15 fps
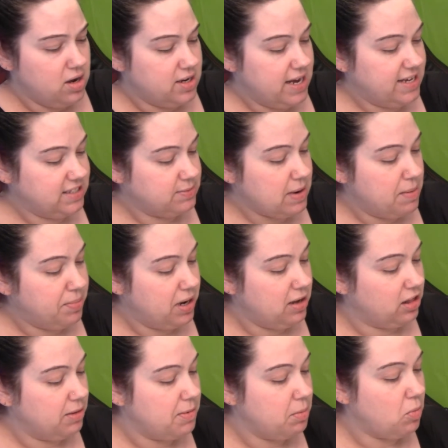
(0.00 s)
Hence why I'm putting a
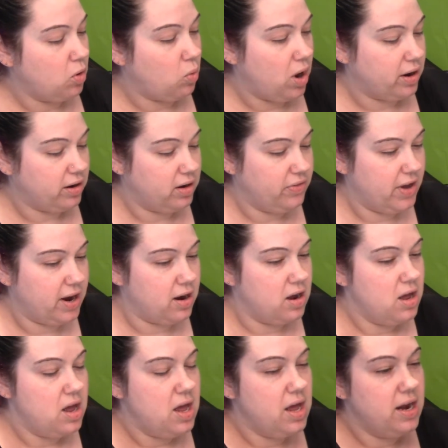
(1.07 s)
little bit more water in there.
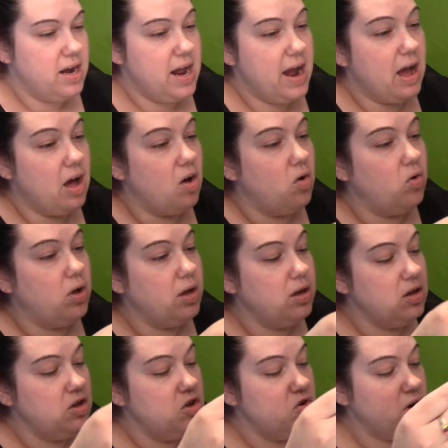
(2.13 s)
Now,
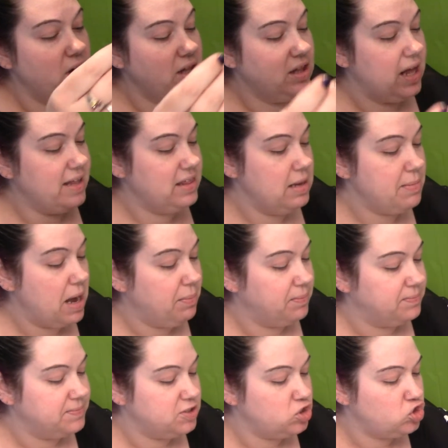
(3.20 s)
you can let them
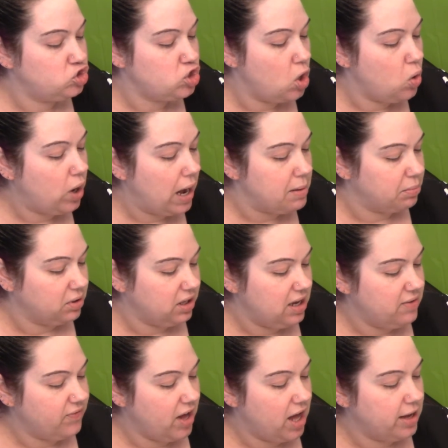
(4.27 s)
soak, I
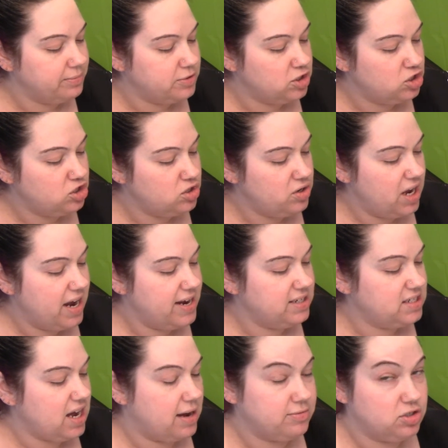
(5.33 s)
believe, up to 2 days.
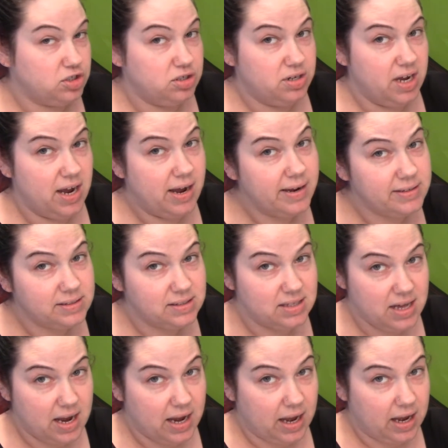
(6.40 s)
After 2 days,
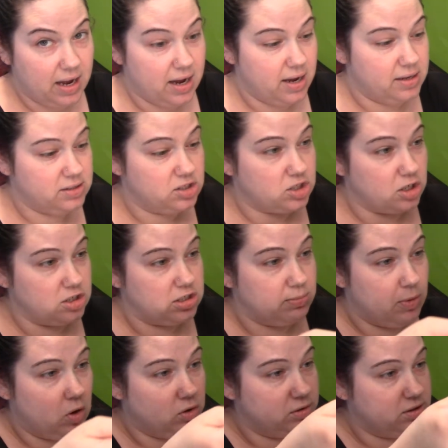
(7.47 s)
they can start to
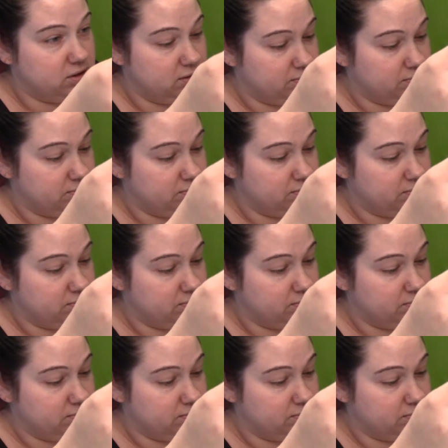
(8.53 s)
mold.